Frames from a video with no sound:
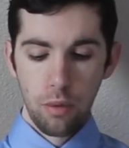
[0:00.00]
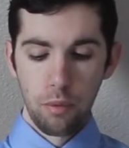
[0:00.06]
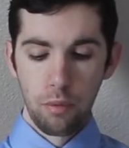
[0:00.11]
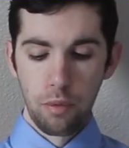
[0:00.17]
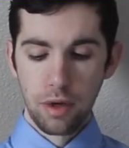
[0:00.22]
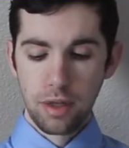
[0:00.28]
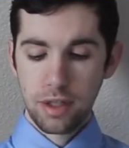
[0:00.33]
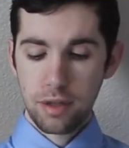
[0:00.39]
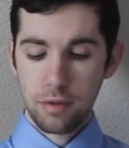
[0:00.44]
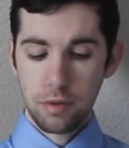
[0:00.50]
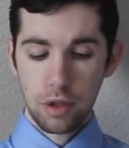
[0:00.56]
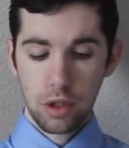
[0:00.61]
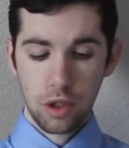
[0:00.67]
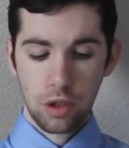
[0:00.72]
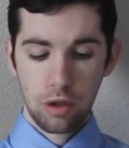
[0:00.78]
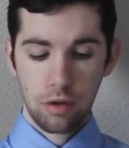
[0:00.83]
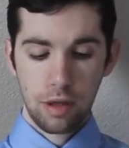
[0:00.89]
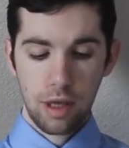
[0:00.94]
was to
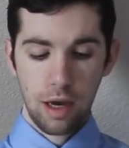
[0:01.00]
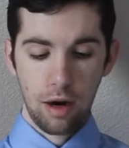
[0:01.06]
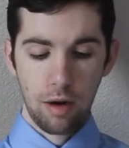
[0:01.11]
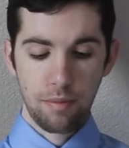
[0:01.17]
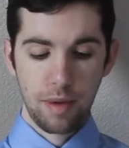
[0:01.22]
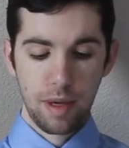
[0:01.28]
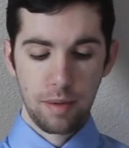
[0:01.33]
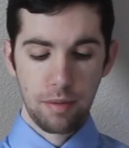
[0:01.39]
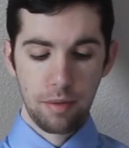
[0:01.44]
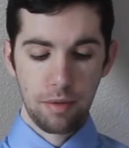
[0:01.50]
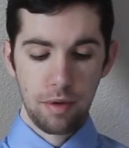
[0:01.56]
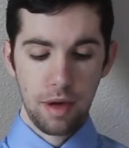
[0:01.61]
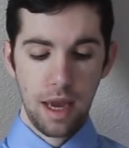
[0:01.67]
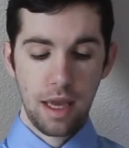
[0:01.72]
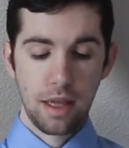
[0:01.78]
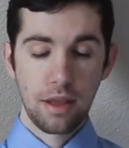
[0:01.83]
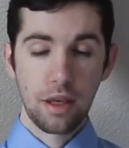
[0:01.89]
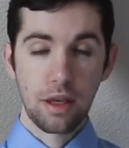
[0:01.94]
ensure that our people
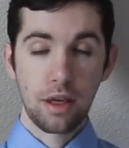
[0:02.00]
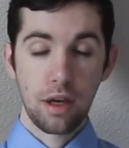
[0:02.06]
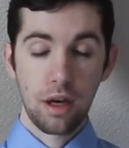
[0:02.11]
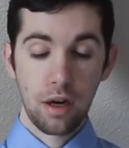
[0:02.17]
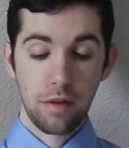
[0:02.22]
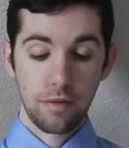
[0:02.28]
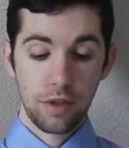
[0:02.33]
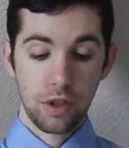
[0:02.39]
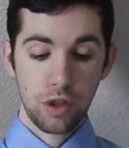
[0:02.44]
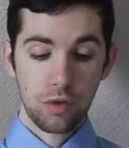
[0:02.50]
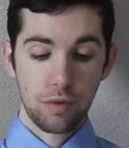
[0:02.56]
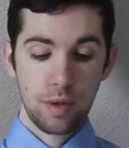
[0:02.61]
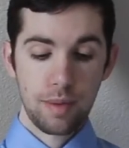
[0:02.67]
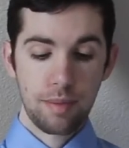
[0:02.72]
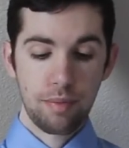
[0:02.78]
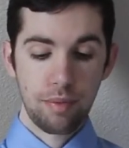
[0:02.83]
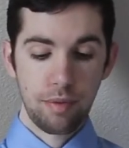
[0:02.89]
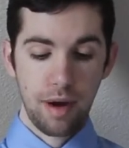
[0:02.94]
and the
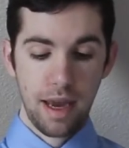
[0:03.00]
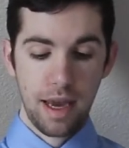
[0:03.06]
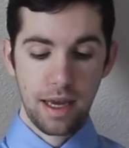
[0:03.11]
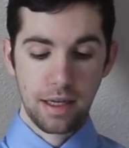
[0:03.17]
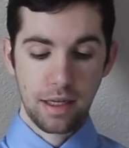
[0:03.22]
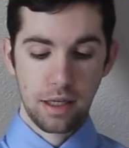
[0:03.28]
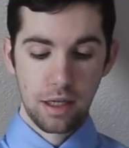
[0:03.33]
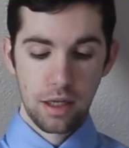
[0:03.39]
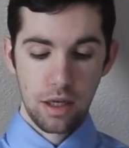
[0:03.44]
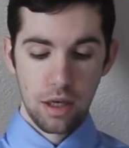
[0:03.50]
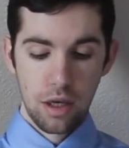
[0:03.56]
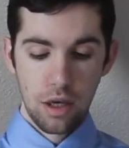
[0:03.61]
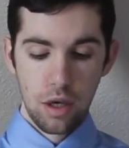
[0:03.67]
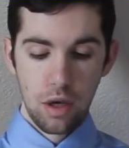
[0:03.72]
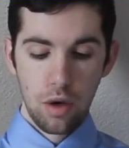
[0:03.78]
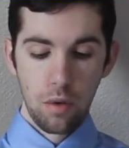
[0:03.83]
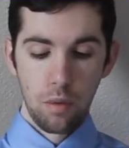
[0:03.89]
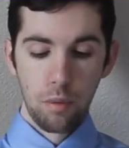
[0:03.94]
Coventry brand
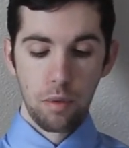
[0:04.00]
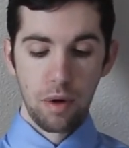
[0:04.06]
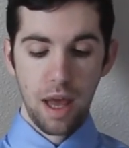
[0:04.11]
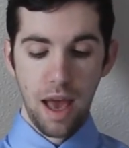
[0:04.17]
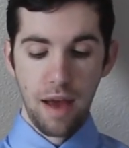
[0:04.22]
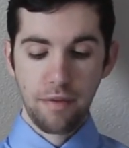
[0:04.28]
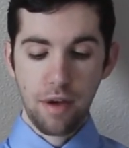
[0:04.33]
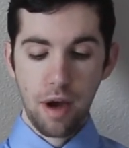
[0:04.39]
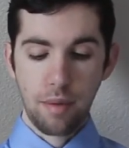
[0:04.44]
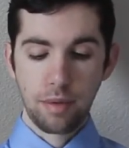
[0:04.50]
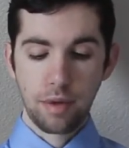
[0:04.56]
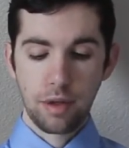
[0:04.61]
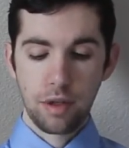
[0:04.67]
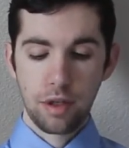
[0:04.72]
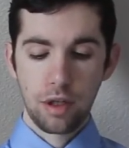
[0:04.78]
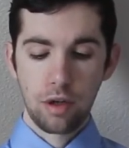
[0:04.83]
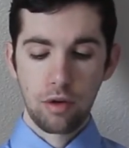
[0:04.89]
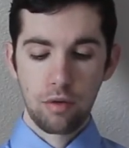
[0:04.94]
would have the
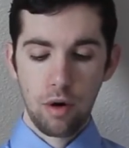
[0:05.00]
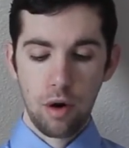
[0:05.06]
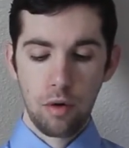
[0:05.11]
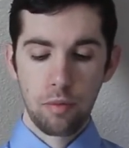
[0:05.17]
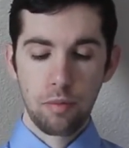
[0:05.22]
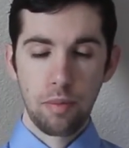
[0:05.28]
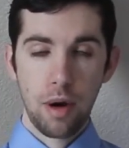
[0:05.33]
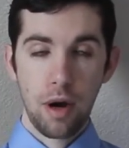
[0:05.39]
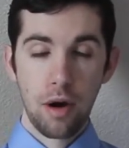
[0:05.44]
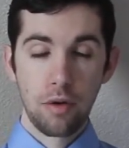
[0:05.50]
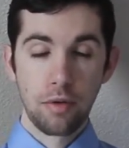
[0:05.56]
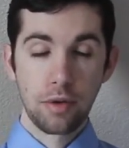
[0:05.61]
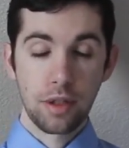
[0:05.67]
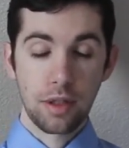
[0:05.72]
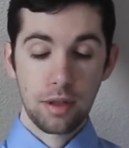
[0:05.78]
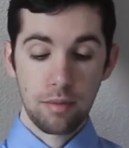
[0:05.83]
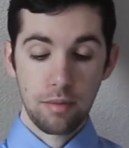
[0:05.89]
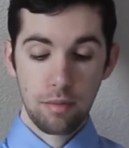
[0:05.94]
opportunity to grow
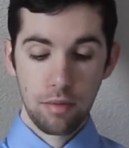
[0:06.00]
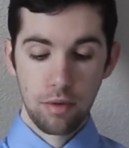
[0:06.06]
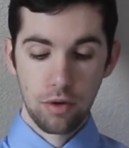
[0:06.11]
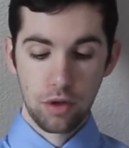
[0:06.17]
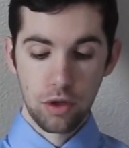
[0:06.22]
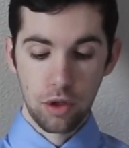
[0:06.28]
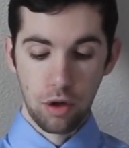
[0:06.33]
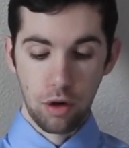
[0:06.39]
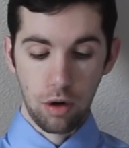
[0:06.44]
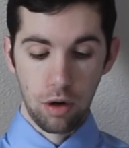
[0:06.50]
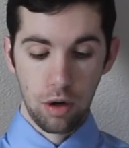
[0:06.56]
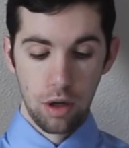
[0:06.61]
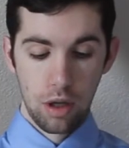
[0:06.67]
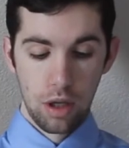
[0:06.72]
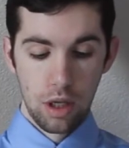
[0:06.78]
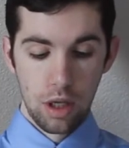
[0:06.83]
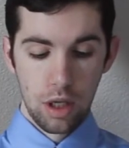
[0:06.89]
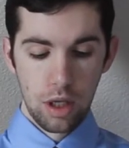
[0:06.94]
post-merger."
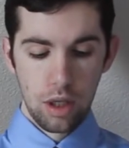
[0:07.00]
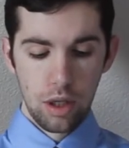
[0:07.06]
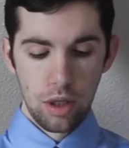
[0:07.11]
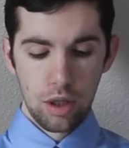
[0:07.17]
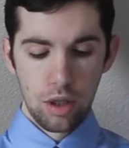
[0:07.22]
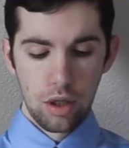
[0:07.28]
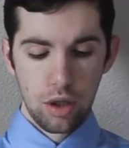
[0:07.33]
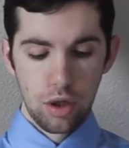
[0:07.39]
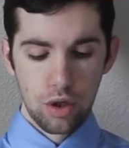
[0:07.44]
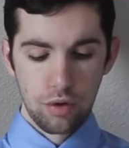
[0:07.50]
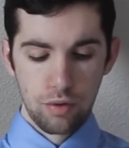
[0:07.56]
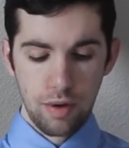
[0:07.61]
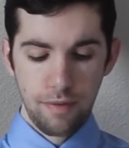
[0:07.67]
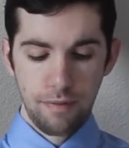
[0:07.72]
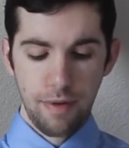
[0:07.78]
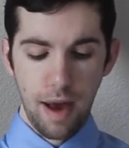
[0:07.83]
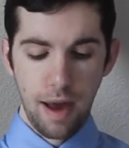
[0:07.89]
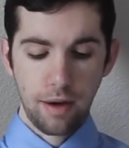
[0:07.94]

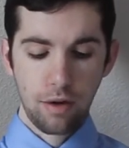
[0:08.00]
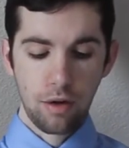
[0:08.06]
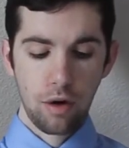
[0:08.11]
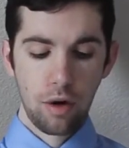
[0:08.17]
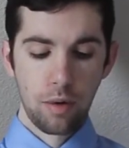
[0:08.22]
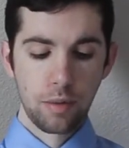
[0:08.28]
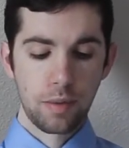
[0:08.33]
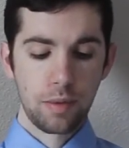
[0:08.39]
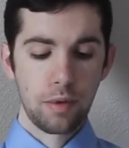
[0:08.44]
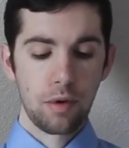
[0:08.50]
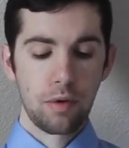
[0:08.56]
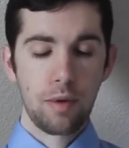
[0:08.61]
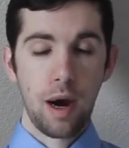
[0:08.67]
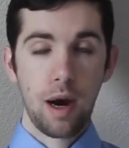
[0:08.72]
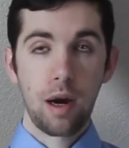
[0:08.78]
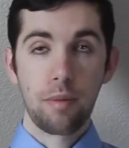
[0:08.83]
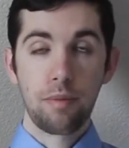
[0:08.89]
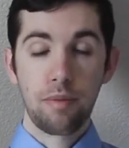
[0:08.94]
Dreamfinder Homes will
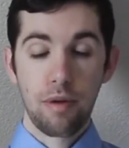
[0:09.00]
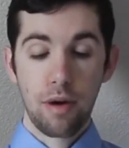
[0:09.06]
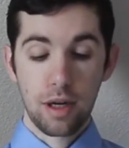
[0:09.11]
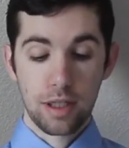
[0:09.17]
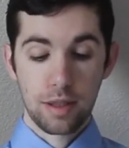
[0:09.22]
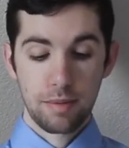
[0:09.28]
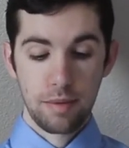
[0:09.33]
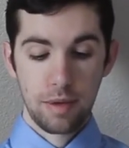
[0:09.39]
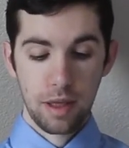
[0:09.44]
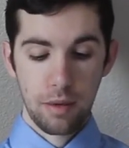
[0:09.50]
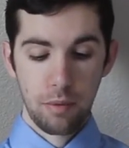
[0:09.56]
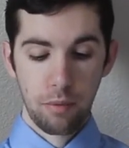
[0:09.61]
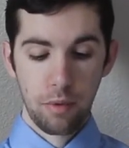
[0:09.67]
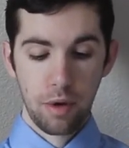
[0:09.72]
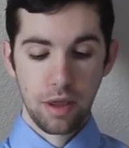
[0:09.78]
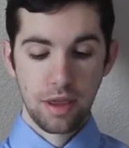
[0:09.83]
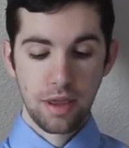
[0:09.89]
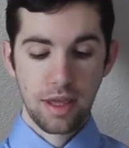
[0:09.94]
acquire approximately
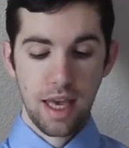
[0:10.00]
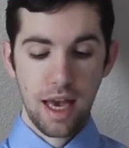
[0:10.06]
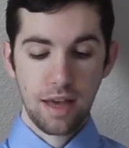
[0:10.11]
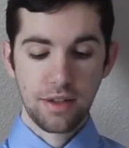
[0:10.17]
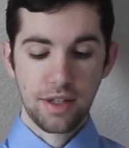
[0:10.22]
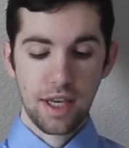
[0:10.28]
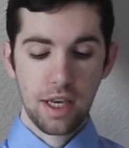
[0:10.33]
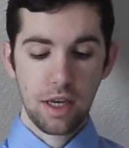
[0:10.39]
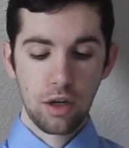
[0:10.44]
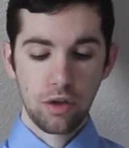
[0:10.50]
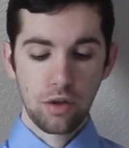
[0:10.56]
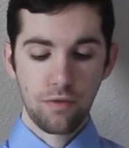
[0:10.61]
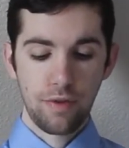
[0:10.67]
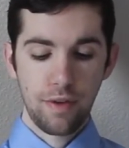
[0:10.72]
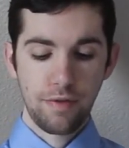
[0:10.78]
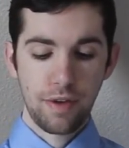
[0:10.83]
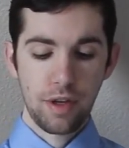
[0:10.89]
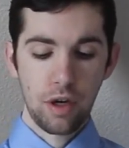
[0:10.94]

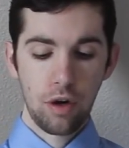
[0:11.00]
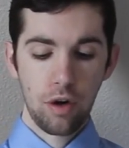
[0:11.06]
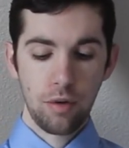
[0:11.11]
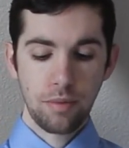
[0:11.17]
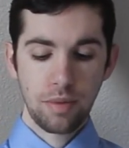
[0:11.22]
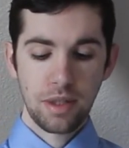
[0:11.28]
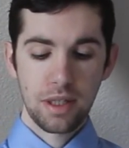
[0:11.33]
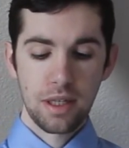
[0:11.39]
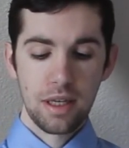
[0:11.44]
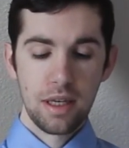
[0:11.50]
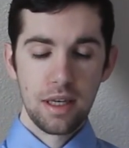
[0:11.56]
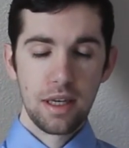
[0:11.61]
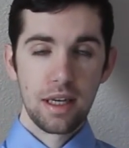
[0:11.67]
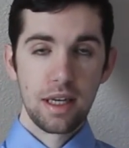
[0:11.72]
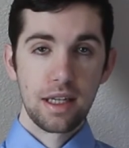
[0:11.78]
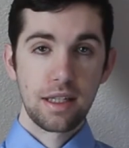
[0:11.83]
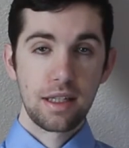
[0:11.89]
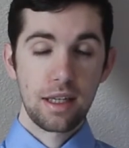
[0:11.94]
1,850 homes,
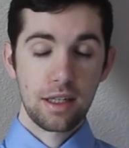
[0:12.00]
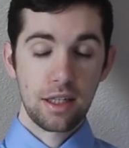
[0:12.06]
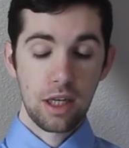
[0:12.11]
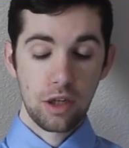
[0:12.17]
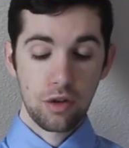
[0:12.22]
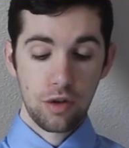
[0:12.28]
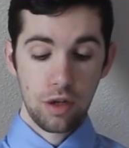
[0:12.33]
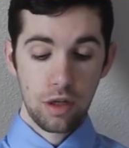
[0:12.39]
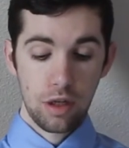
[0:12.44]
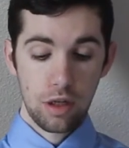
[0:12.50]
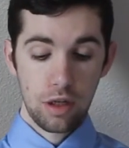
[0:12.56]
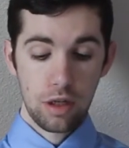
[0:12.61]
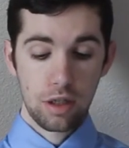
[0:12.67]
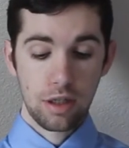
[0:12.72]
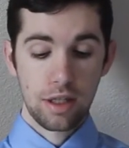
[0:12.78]
600